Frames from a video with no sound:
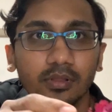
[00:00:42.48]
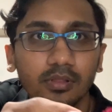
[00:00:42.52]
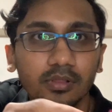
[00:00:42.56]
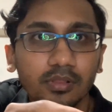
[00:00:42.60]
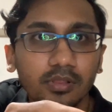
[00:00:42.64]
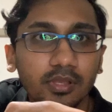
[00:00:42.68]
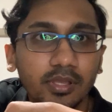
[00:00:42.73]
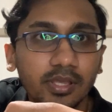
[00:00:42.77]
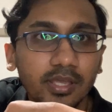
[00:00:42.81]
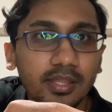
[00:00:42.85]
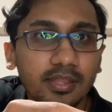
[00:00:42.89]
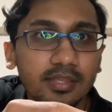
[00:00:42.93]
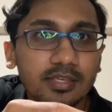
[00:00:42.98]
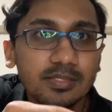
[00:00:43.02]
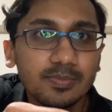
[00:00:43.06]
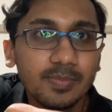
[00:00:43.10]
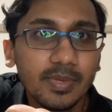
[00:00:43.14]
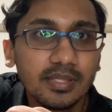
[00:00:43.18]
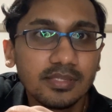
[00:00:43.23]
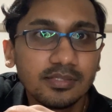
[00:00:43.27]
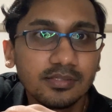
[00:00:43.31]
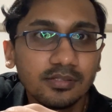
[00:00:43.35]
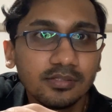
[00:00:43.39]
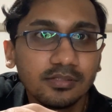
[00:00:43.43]
look at this
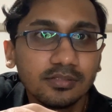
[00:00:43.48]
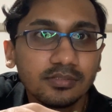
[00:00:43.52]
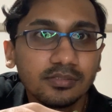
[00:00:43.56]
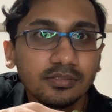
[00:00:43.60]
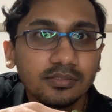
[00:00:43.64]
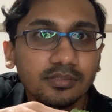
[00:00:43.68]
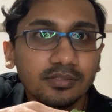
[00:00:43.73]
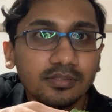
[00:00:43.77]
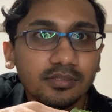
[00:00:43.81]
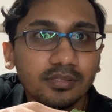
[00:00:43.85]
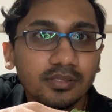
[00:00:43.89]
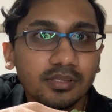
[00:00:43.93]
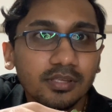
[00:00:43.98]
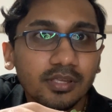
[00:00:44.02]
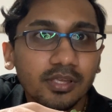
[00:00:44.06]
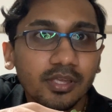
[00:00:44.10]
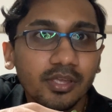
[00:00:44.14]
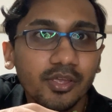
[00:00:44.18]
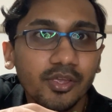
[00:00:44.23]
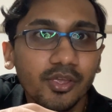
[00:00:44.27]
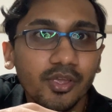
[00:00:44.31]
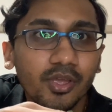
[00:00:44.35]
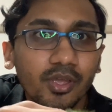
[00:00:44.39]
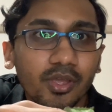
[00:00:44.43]
petal.
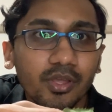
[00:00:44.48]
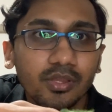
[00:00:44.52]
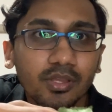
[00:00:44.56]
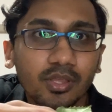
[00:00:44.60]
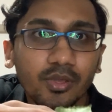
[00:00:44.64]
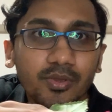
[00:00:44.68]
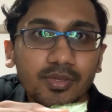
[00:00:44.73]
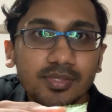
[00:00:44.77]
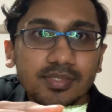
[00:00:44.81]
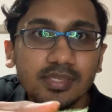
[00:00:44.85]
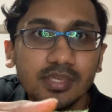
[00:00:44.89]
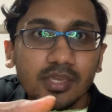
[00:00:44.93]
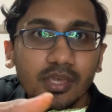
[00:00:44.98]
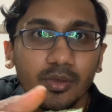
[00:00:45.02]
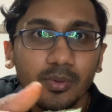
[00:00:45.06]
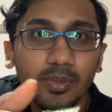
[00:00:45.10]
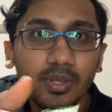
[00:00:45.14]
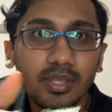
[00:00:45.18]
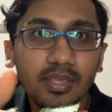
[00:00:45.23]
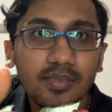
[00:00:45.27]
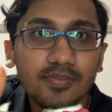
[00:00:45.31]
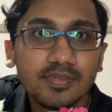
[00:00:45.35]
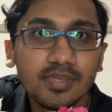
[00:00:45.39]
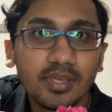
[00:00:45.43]
Now, you see how
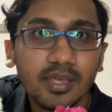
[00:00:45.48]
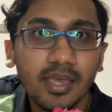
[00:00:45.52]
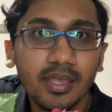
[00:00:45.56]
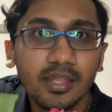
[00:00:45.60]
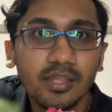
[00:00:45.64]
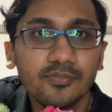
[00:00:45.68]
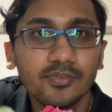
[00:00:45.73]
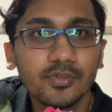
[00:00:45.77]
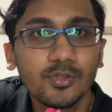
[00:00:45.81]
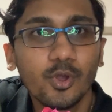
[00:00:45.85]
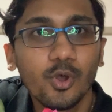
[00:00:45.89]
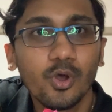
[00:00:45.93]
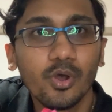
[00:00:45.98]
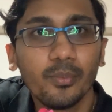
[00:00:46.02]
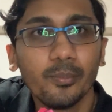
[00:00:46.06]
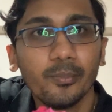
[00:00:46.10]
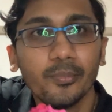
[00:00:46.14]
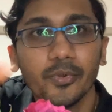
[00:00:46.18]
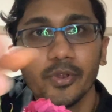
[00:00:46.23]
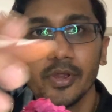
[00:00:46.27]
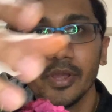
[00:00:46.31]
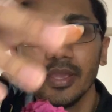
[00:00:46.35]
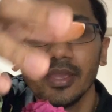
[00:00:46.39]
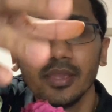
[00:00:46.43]
it gives a kind of an
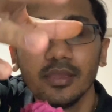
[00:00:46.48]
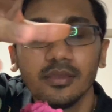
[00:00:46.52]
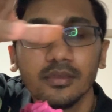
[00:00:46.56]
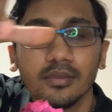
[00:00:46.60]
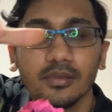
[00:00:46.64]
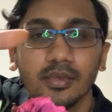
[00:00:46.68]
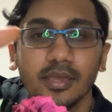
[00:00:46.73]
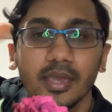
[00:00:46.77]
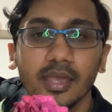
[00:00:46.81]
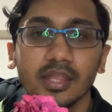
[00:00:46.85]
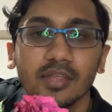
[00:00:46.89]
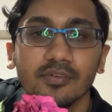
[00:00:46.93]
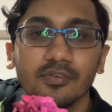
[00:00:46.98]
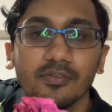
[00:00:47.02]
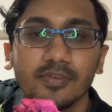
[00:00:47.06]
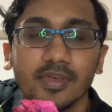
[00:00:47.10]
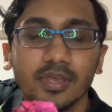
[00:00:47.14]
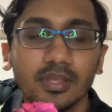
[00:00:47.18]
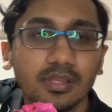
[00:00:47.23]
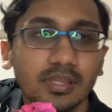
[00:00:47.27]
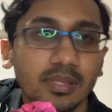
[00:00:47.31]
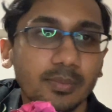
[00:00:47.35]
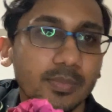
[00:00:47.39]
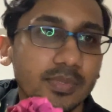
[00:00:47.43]
ombre kind of
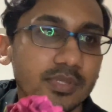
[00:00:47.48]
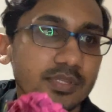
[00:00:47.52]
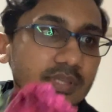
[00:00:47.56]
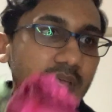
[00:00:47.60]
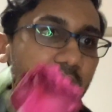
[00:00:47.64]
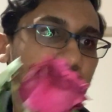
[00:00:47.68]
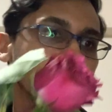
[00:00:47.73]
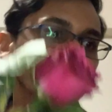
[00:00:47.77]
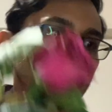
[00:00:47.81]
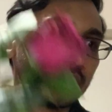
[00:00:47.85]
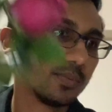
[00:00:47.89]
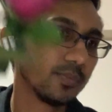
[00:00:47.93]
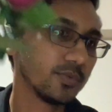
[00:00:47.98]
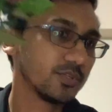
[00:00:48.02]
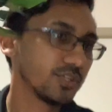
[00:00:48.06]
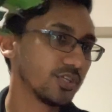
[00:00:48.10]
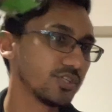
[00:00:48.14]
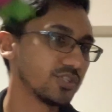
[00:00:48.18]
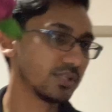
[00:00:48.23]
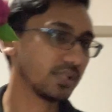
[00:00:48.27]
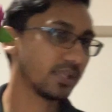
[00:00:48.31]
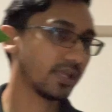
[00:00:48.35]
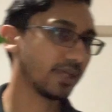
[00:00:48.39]
effect. I mean, actually, let me change the